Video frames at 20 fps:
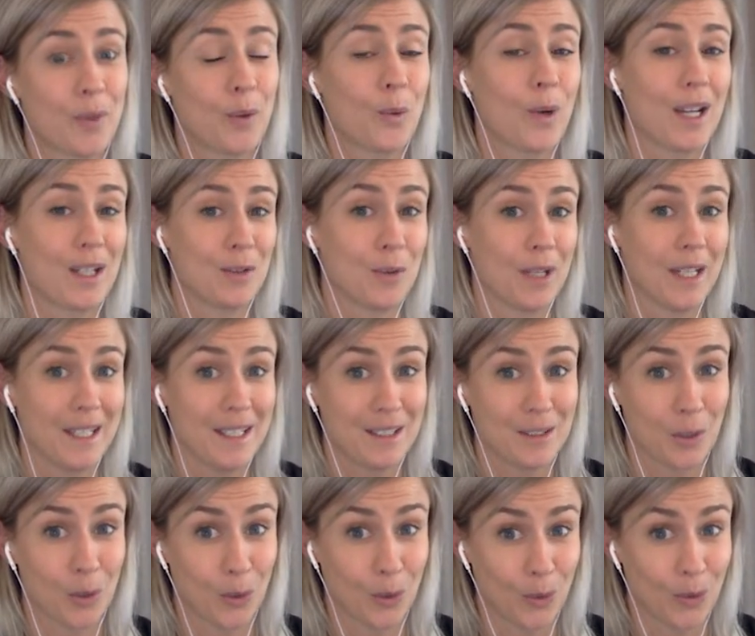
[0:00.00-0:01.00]
where you
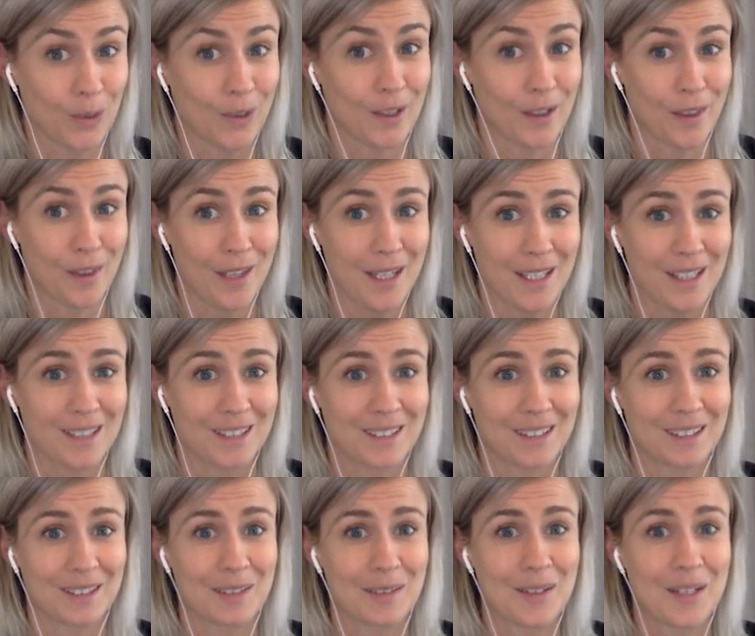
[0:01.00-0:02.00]
hid all the
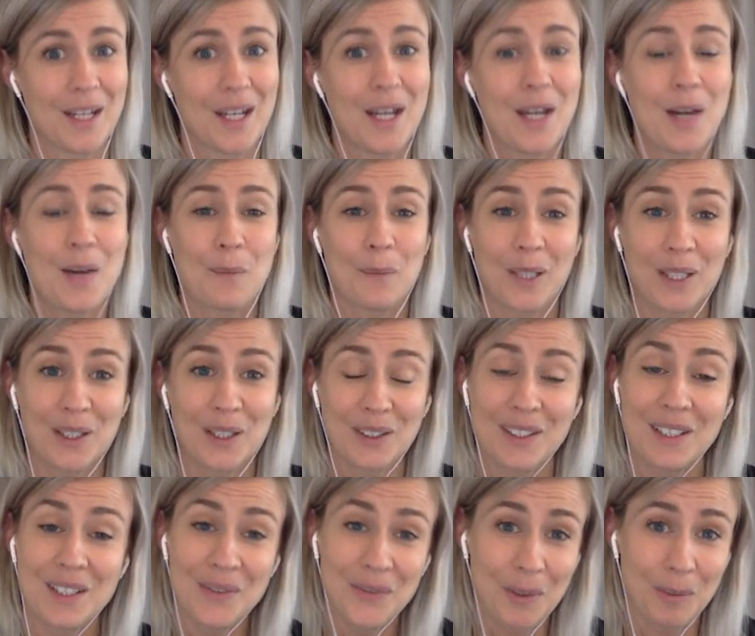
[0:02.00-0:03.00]
things. Because
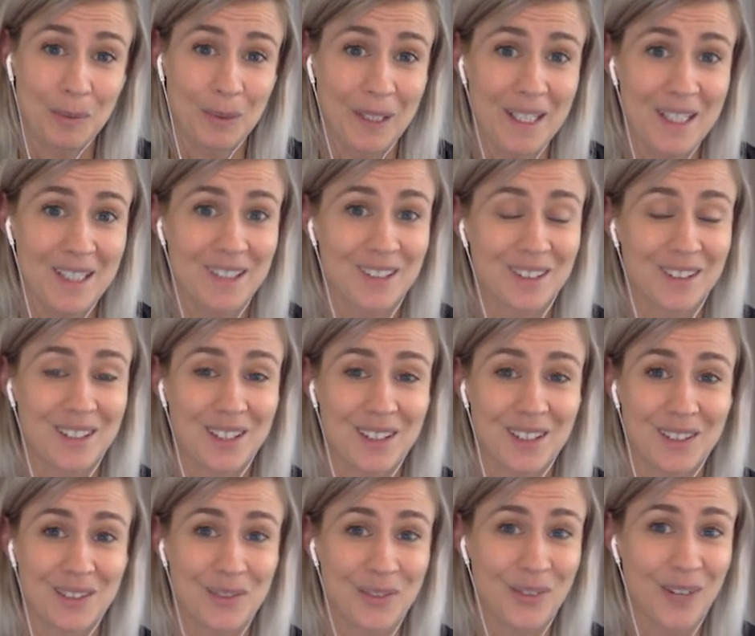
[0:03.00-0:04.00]
if the player
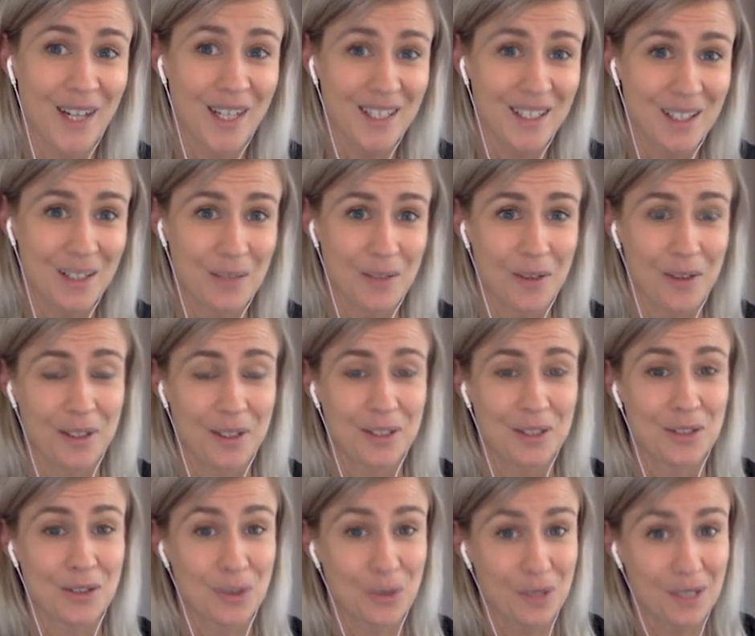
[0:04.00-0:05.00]
doesn't find everything
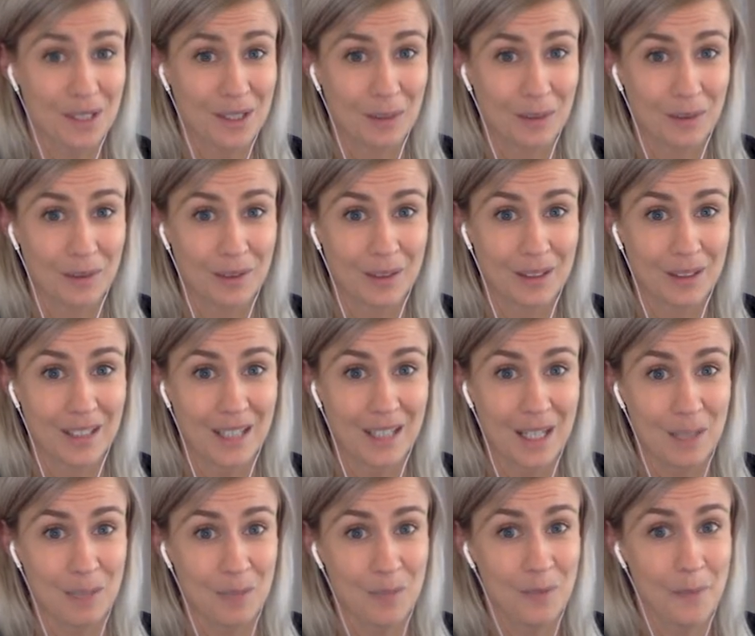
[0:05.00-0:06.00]
during the
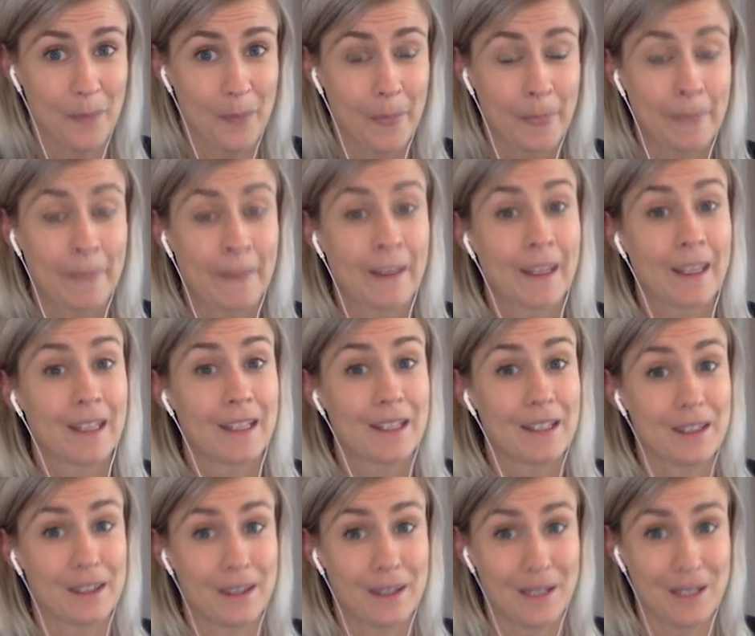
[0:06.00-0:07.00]
game,
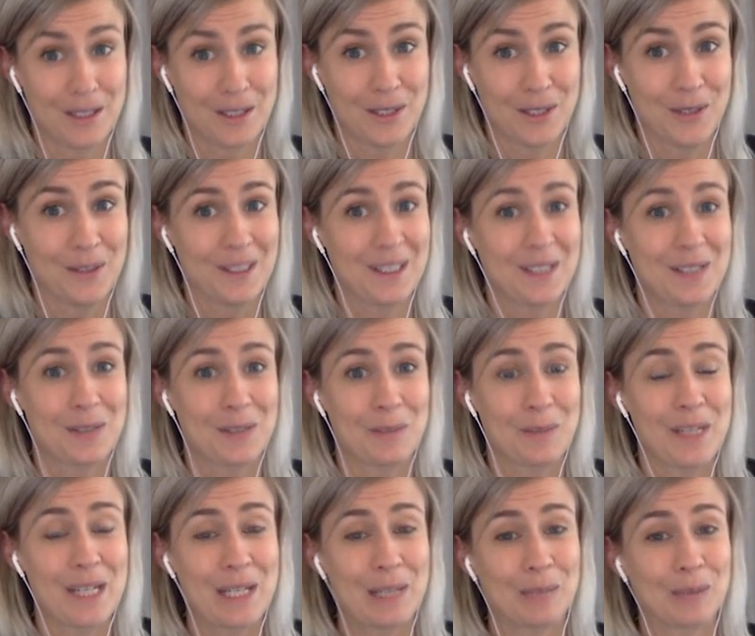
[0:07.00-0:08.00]
then you need to
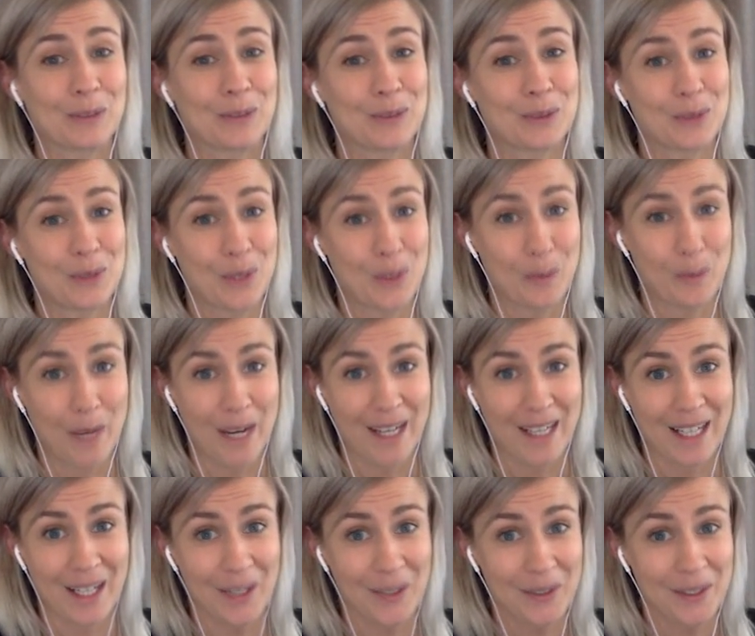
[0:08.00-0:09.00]
be able to go back
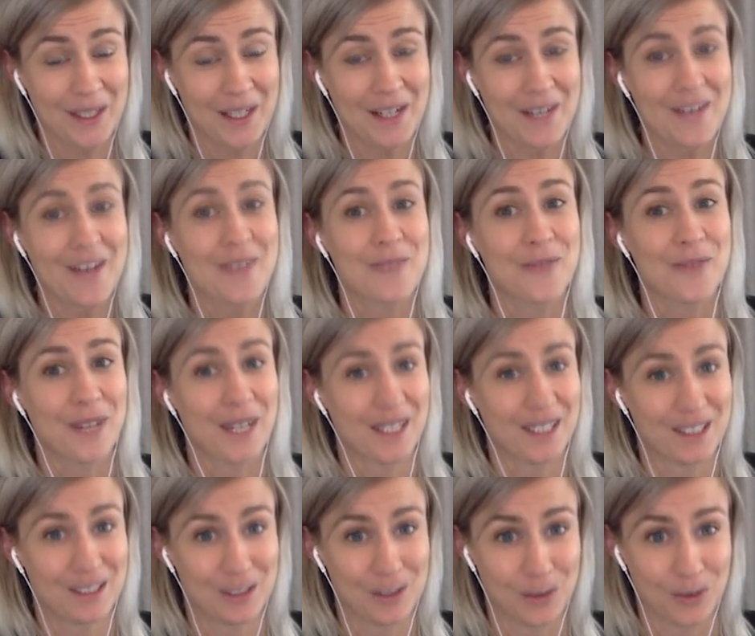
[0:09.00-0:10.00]
out there and find
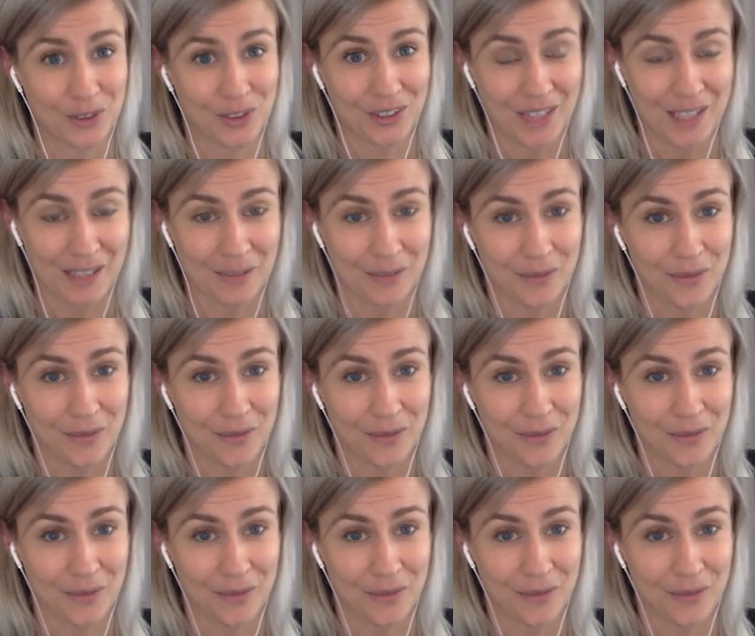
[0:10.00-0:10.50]
it yourself.